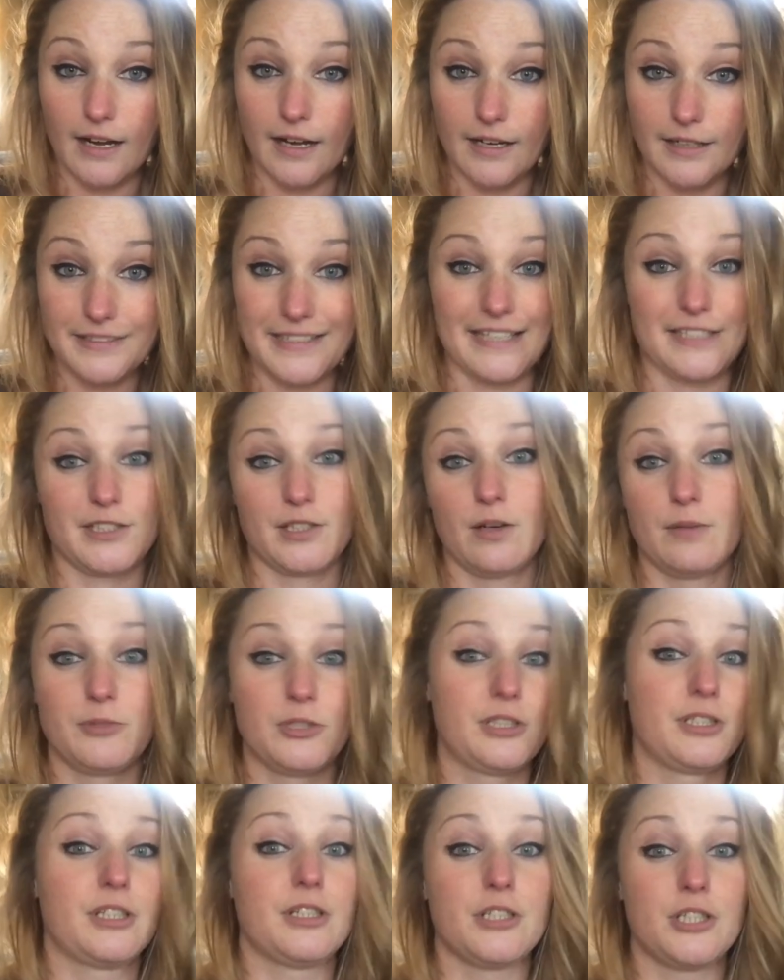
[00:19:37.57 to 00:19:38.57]
Yeah, so I'm
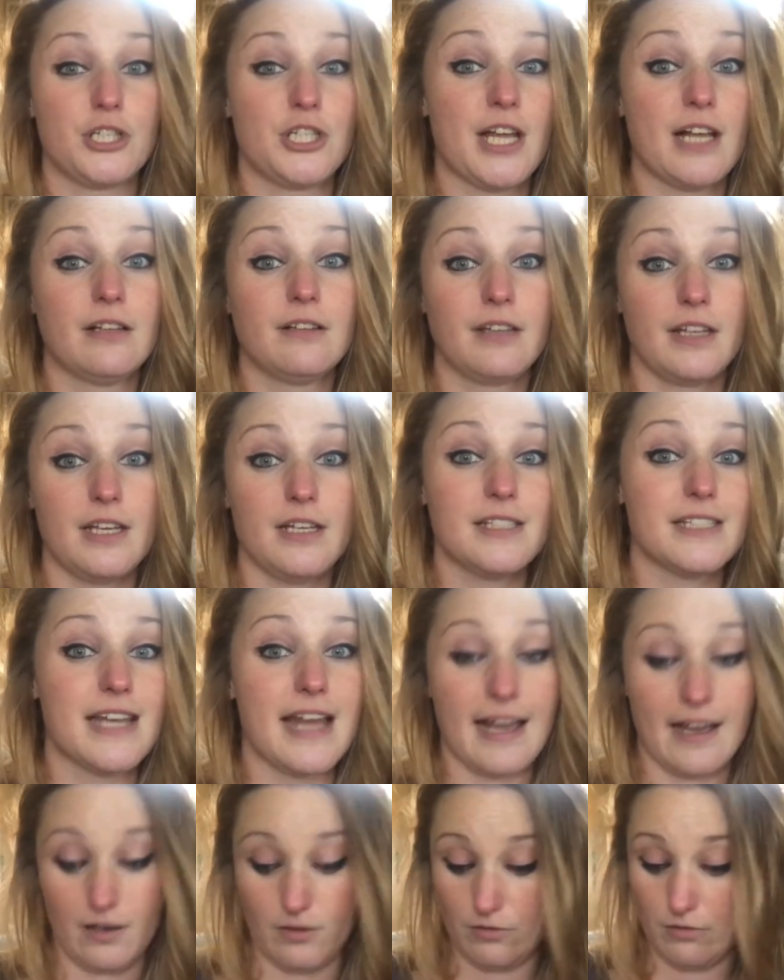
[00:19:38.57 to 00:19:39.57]
just going to shell these
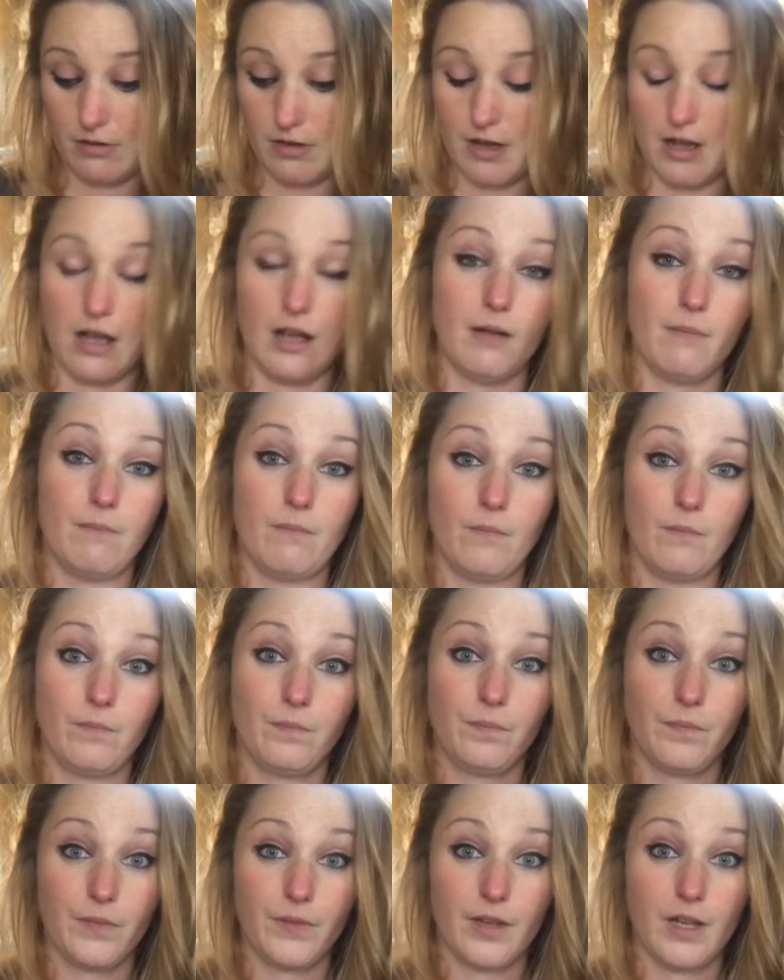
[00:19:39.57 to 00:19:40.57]
now. I'm
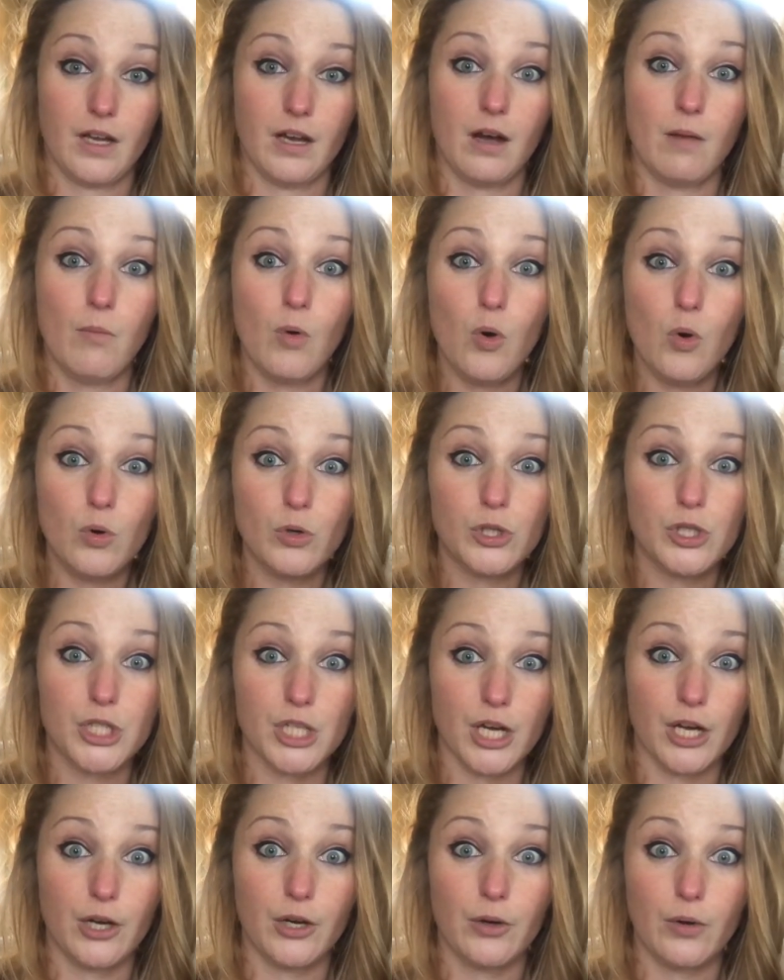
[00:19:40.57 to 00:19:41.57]

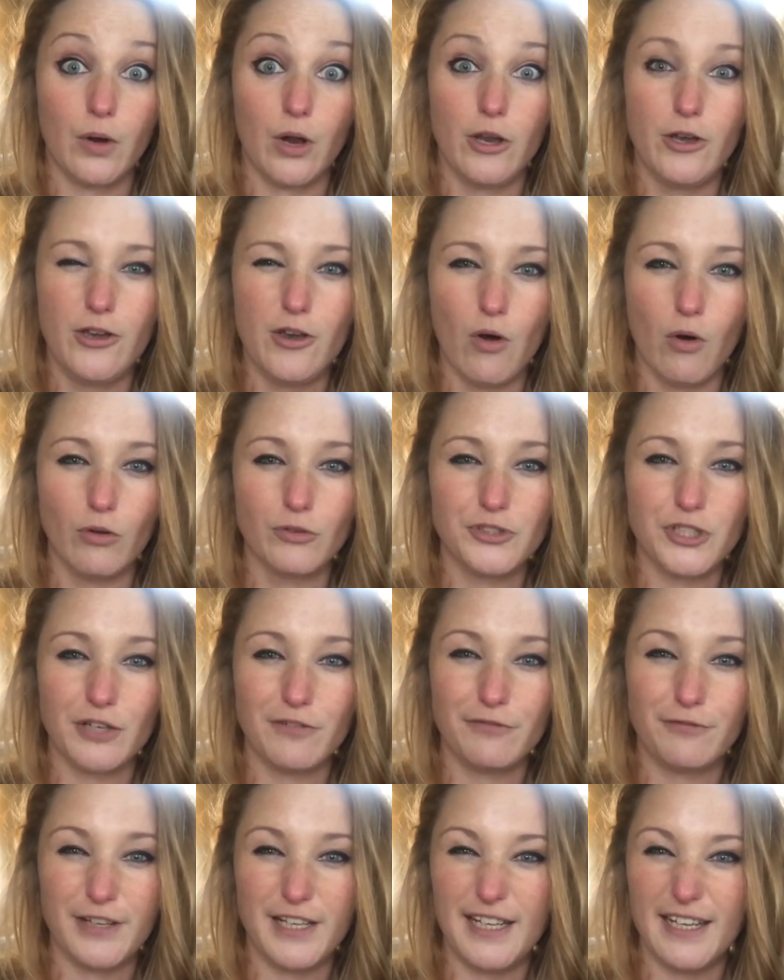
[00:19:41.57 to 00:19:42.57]
also not
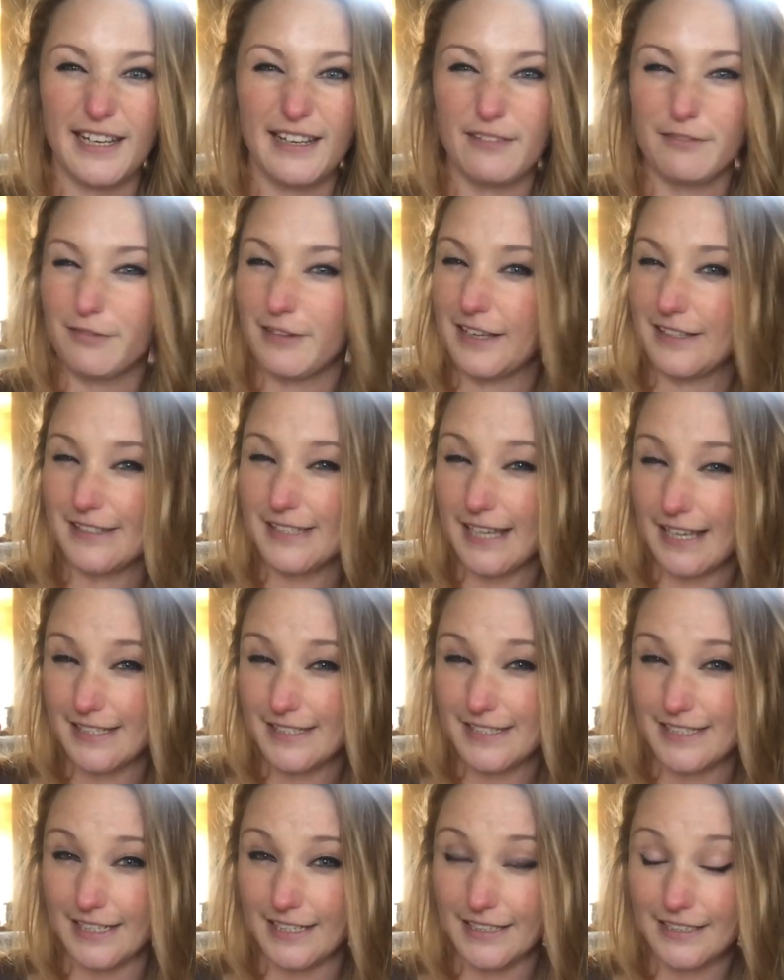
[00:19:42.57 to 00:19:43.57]
feeling
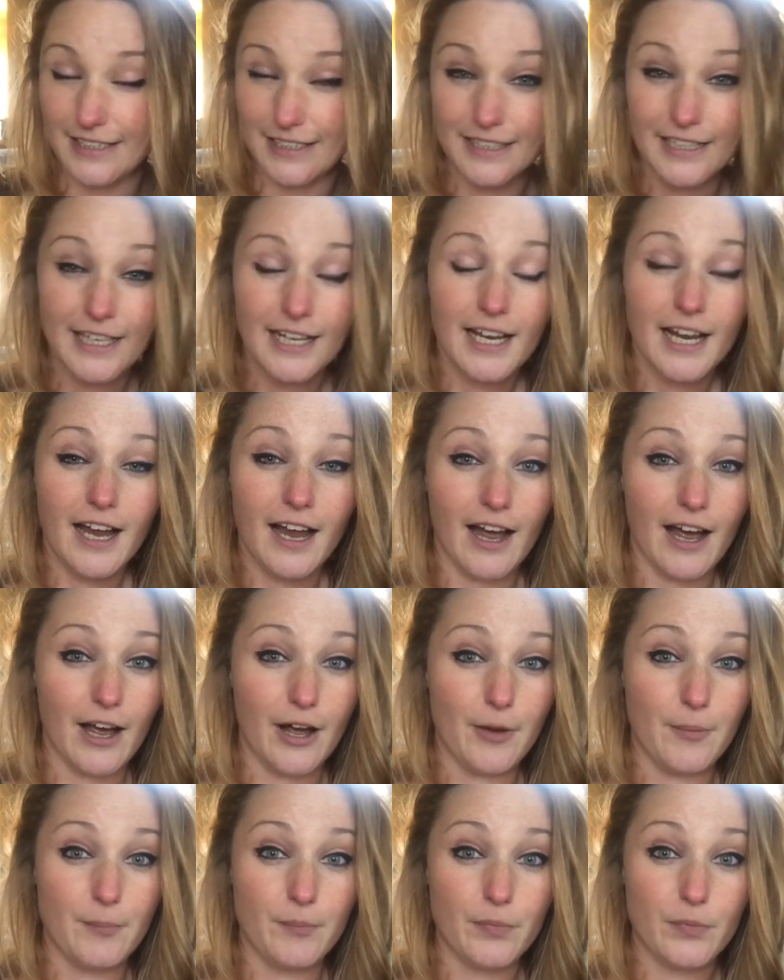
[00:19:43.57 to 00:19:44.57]
fantastic,
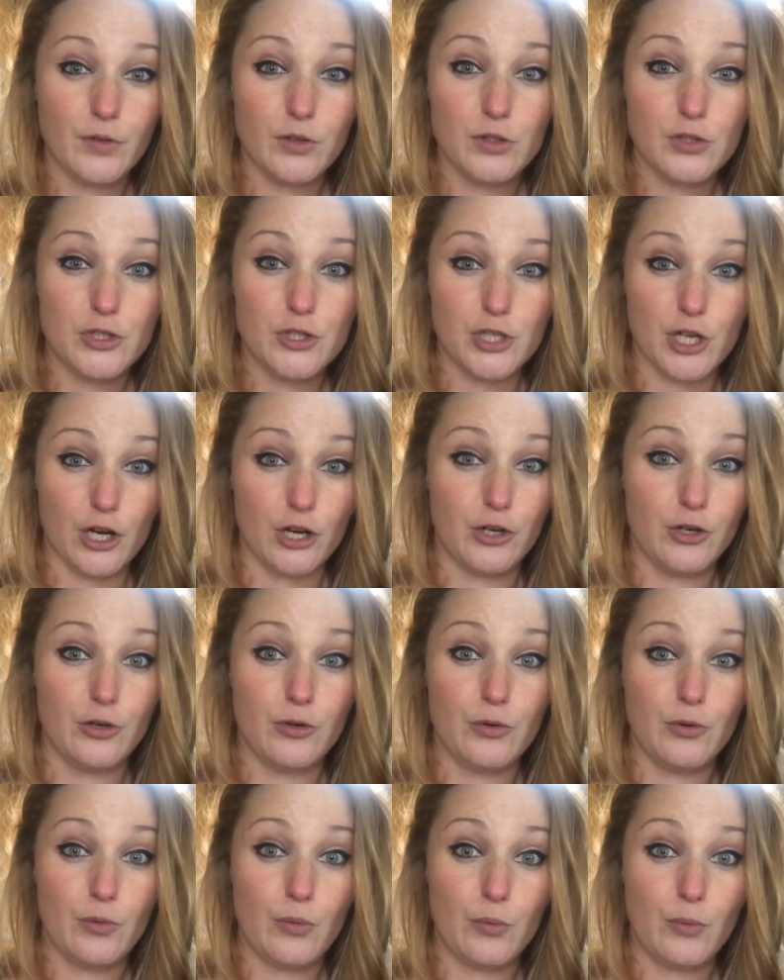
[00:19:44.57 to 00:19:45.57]

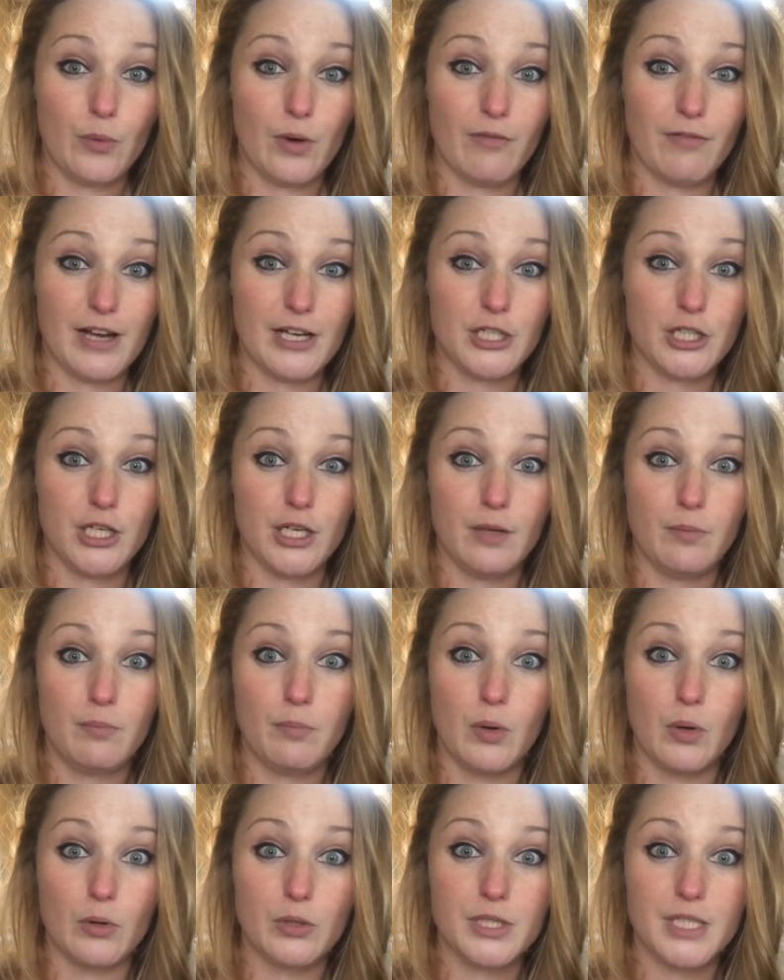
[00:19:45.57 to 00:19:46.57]
so I've actually
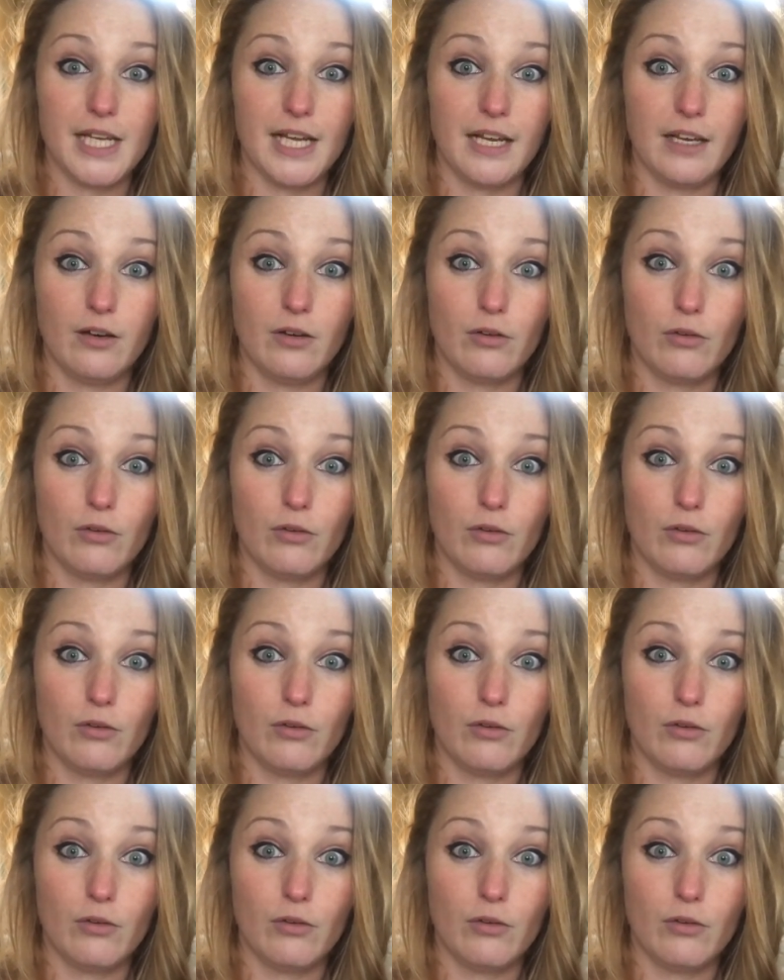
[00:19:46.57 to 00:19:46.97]
booked in